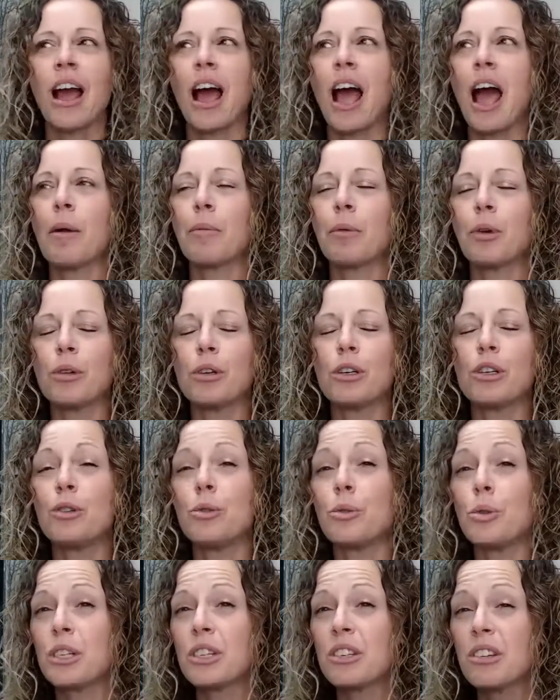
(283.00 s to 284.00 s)
I'm going to do
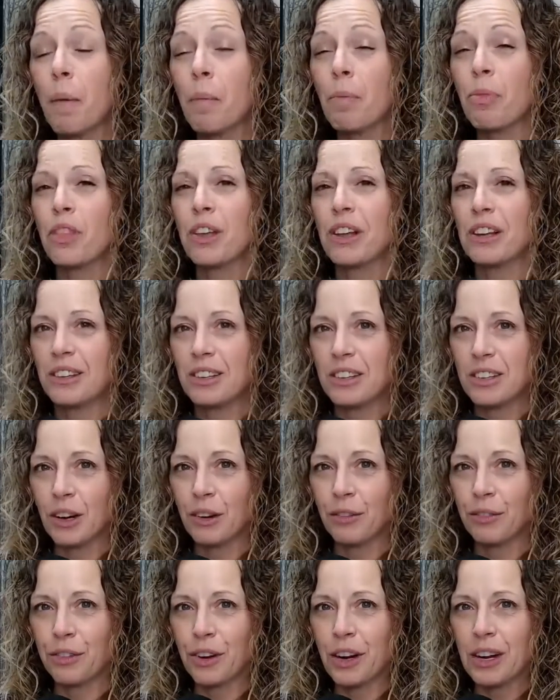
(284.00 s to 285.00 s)
something
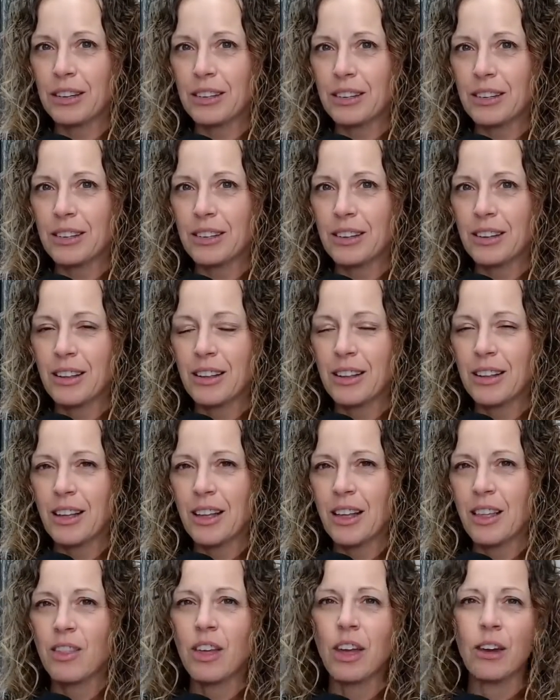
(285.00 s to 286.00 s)
different
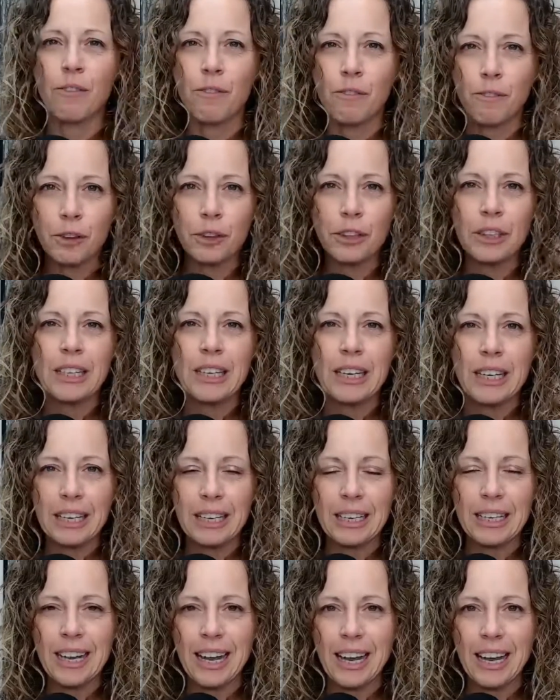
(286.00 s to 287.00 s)
than fully
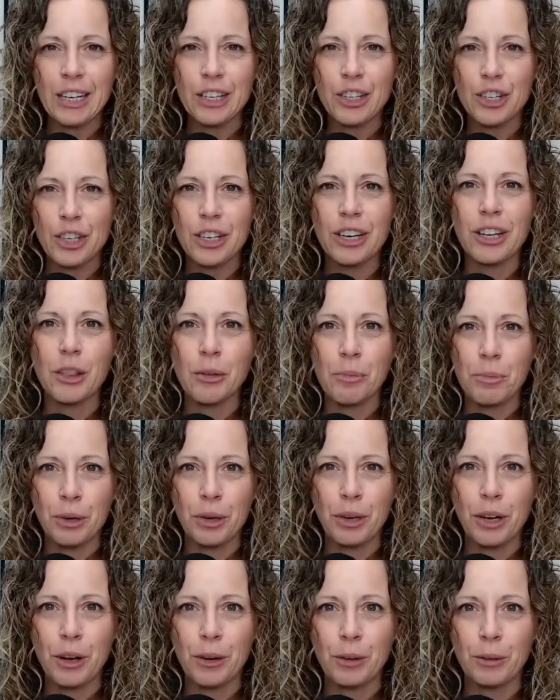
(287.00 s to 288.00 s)
engage in the
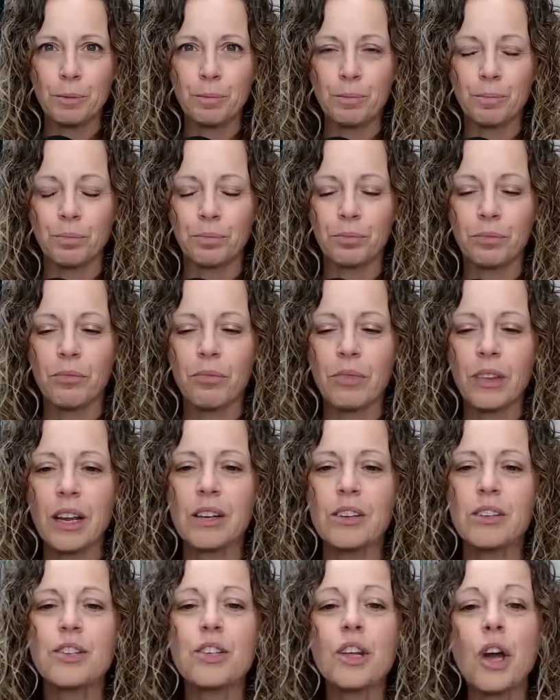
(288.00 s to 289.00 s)
burnout.
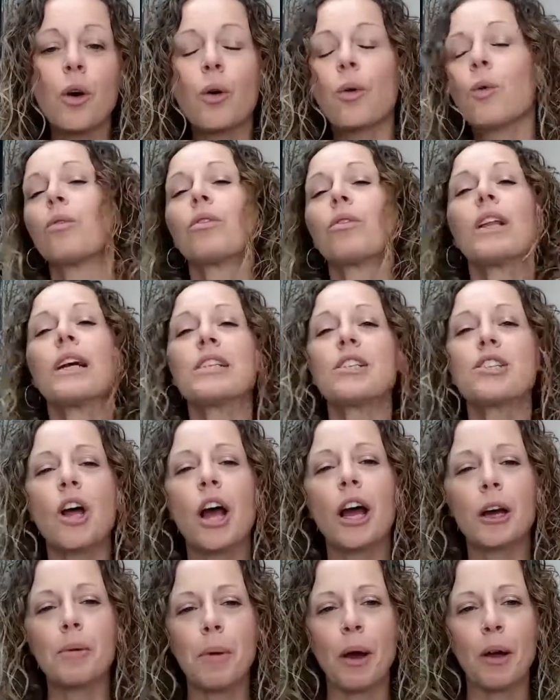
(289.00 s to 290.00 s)
So let's
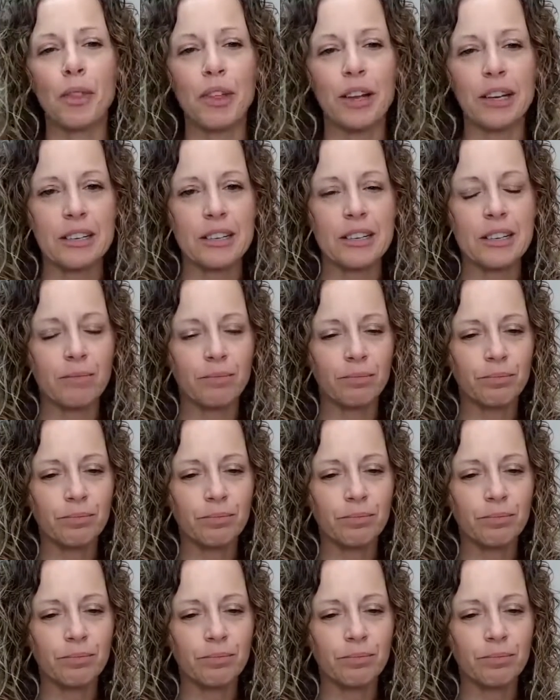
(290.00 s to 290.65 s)
talk about this.